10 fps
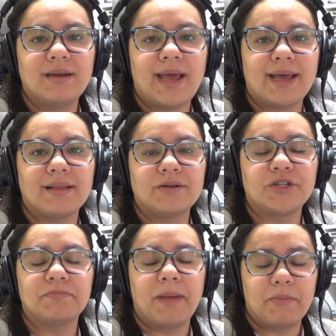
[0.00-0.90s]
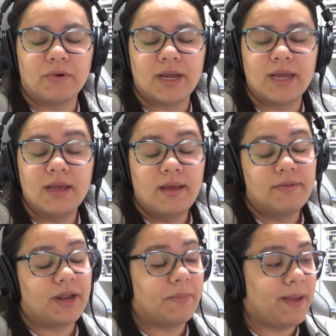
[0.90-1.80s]
Adler's memory,
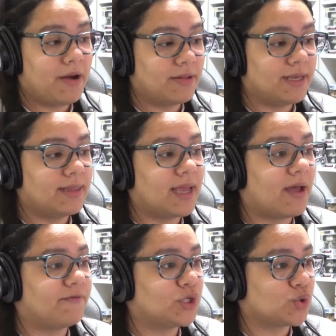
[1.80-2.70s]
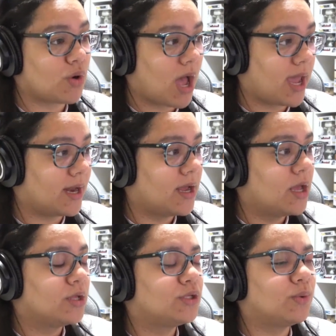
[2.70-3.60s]
that apparently they have tried
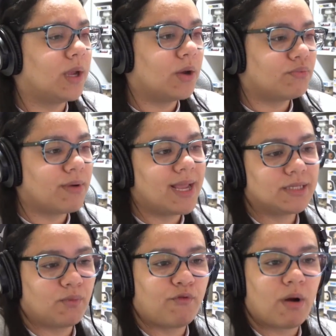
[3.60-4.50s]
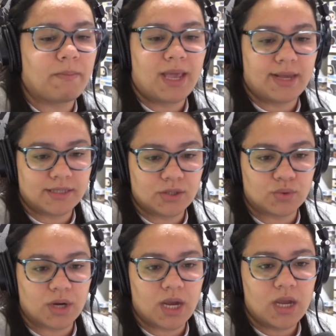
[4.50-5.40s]
to erase from
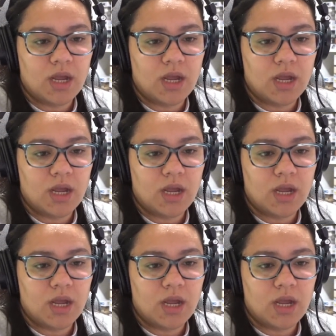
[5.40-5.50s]
history?